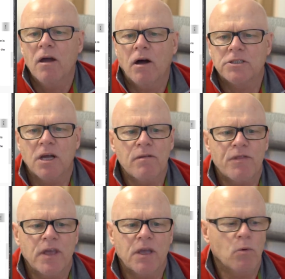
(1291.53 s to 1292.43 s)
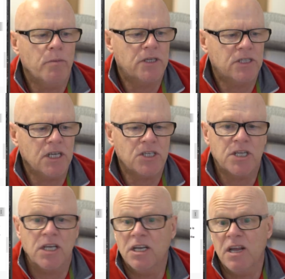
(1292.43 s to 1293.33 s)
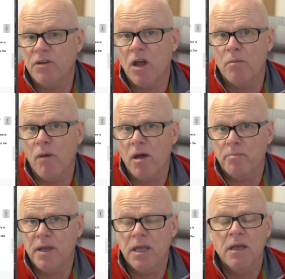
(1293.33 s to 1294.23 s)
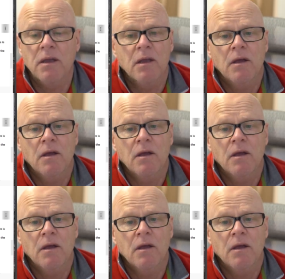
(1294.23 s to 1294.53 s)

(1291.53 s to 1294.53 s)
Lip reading: I don't think it will be 60. You never know, it might be.